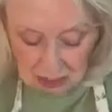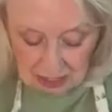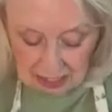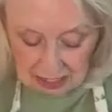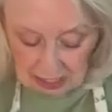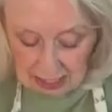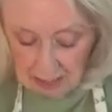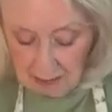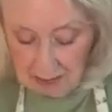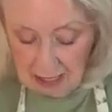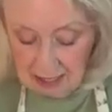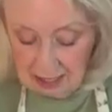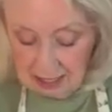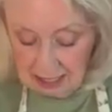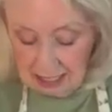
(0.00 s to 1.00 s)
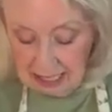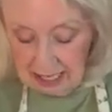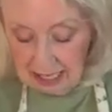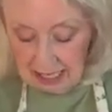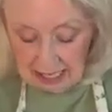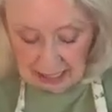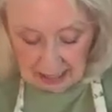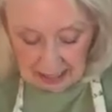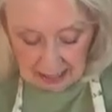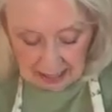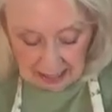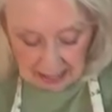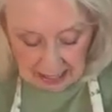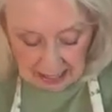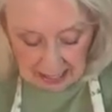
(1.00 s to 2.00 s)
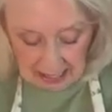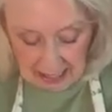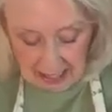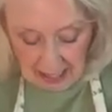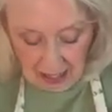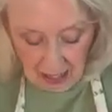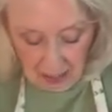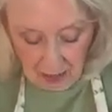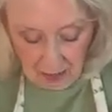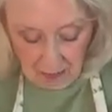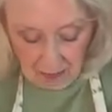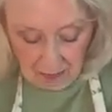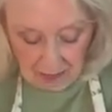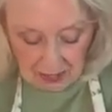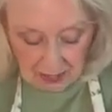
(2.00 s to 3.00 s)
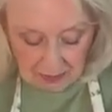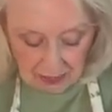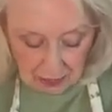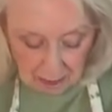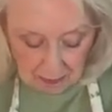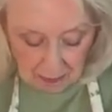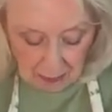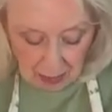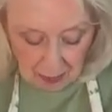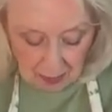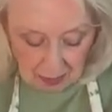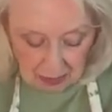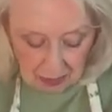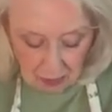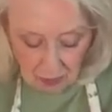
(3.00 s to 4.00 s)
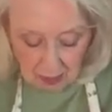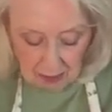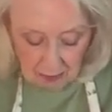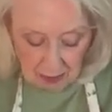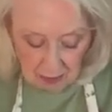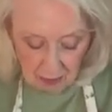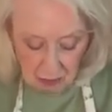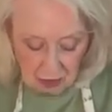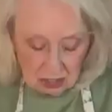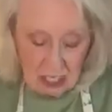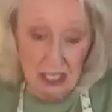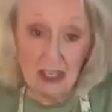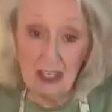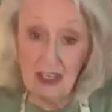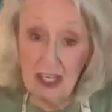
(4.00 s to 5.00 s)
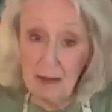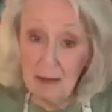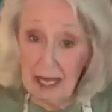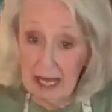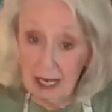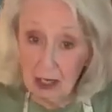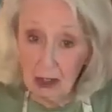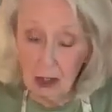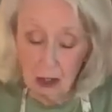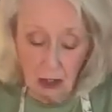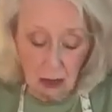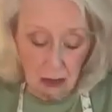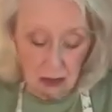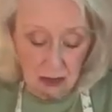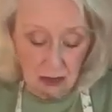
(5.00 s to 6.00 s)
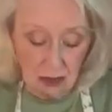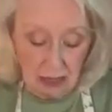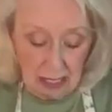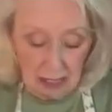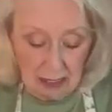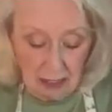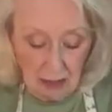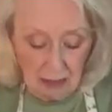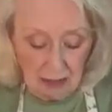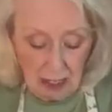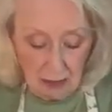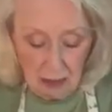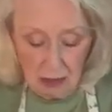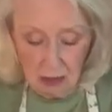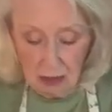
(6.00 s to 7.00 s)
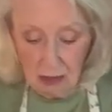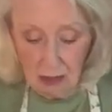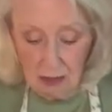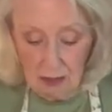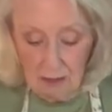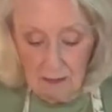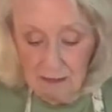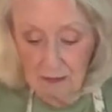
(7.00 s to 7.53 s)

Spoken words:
that came in today that their mama and grandmama was teaching them how to cook. So I thought that was good.